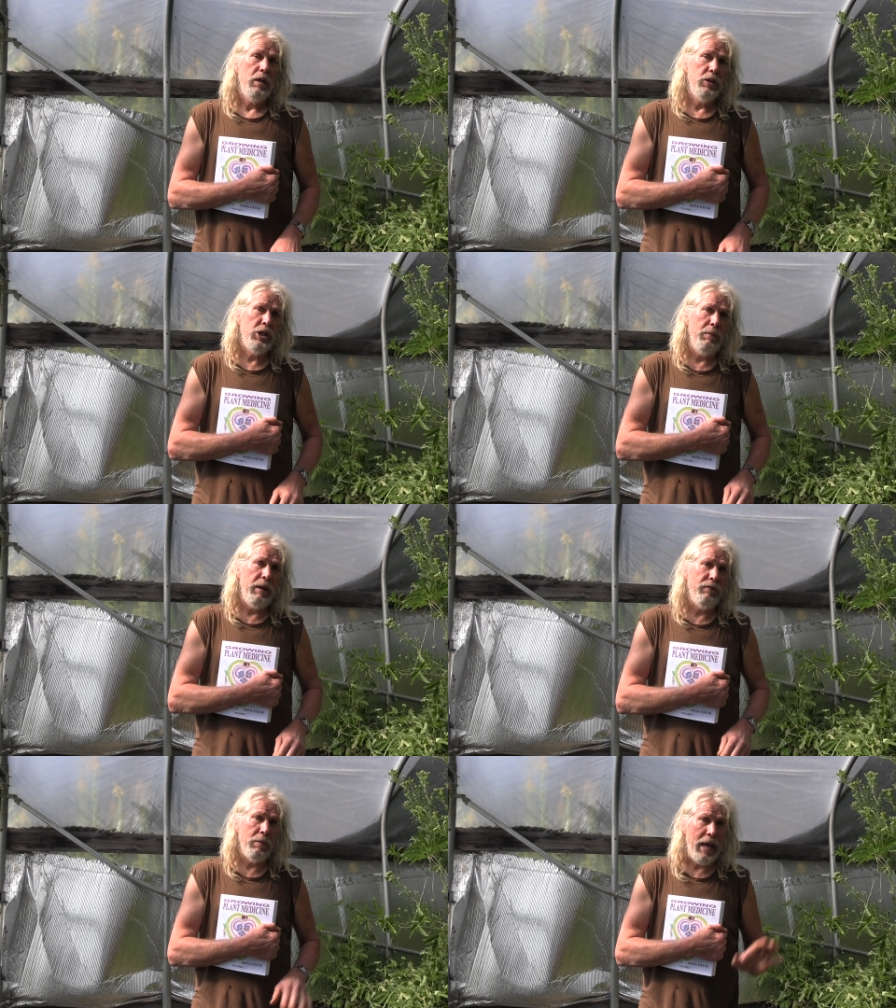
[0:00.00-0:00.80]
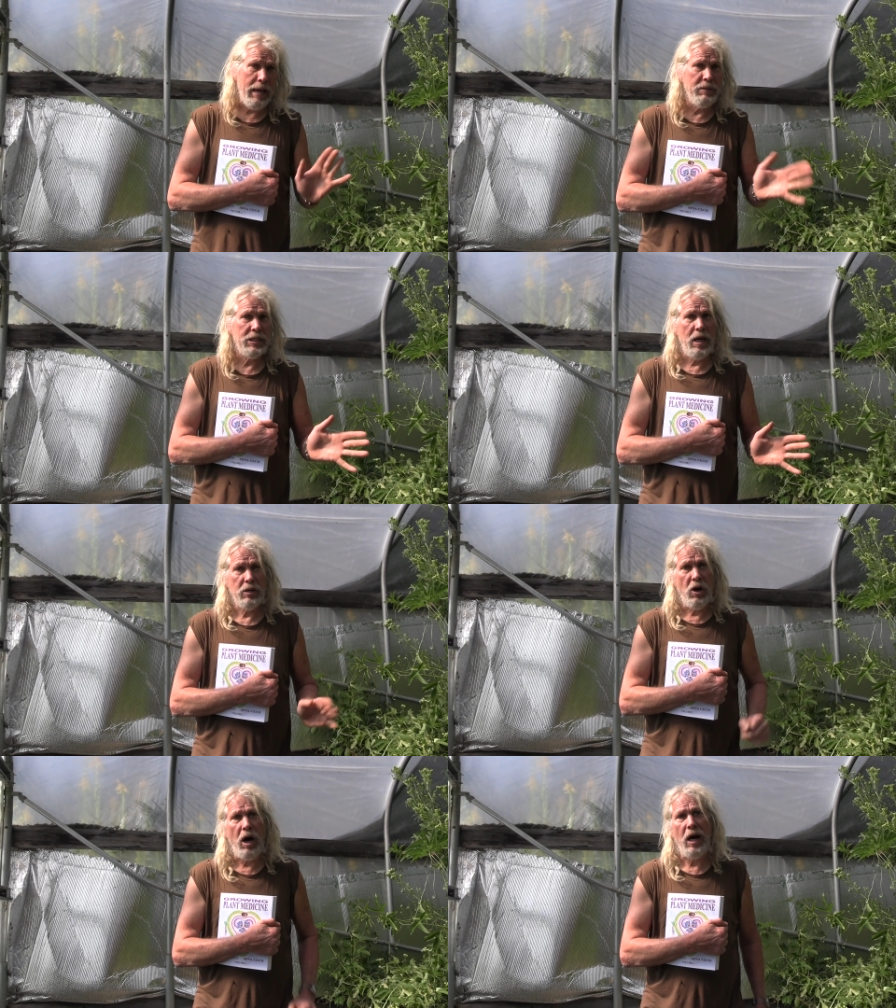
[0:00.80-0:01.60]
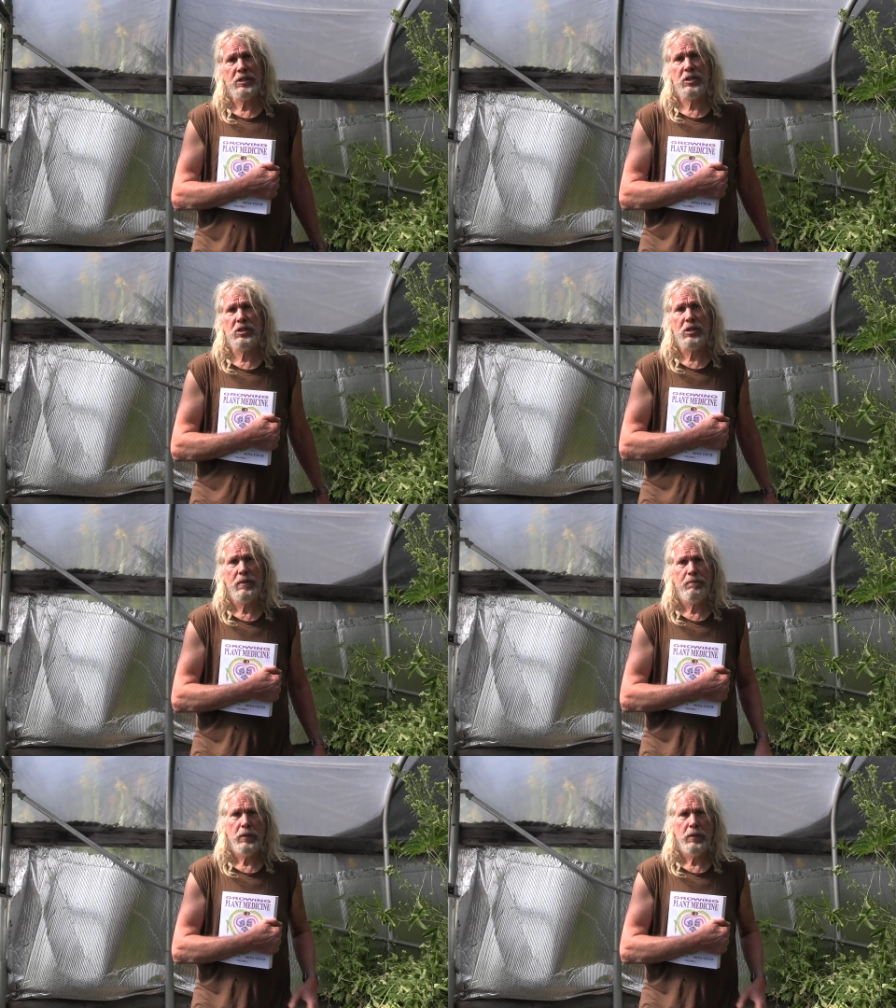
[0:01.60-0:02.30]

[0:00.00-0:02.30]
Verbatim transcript: Shipping from Amazon costs.